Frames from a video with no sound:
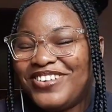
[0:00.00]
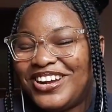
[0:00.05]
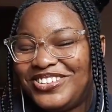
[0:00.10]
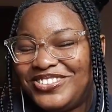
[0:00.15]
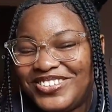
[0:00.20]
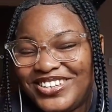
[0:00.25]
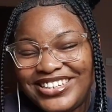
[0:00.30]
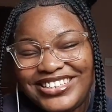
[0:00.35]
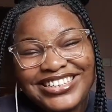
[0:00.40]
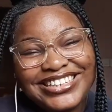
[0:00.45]

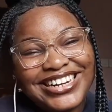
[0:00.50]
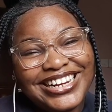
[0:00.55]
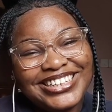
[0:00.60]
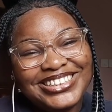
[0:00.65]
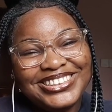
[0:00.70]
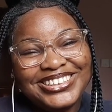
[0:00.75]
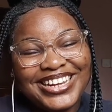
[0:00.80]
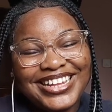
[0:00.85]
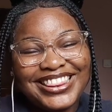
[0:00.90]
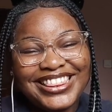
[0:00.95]
But I truly did
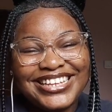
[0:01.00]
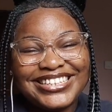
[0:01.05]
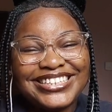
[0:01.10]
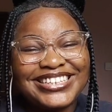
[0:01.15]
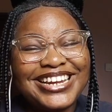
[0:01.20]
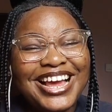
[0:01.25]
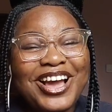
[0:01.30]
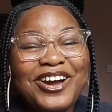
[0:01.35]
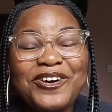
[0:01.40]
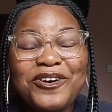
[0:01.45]
enjoy
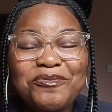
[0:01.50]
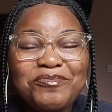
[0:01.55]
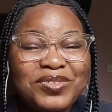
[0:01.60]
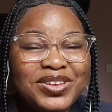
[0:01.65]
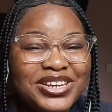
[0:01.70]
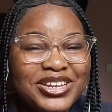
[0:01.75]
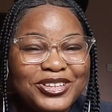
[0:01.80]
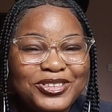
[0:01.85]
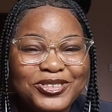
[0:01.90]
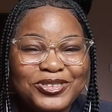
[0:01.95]
this and I
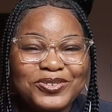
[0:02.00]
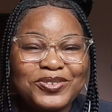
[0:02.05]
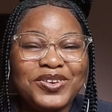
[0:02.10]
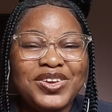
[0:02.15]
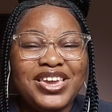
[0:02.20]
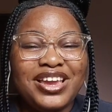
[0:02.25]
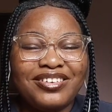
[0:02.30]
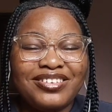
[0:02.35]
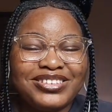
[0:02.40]
hope you did too.